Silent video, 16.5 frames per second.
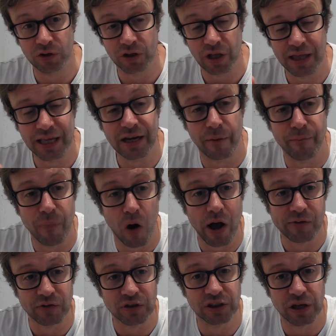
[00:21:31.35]
because I think I
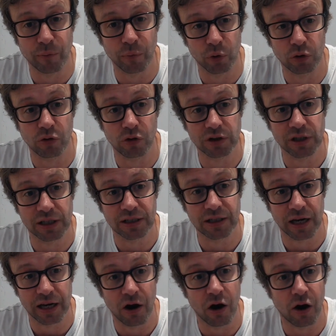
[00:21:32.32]
might have stumbled across this
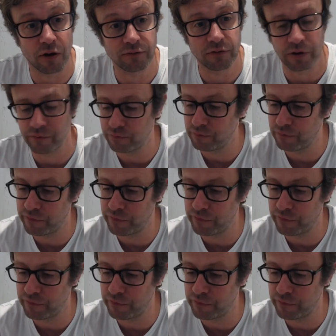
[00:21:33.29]
study after I'd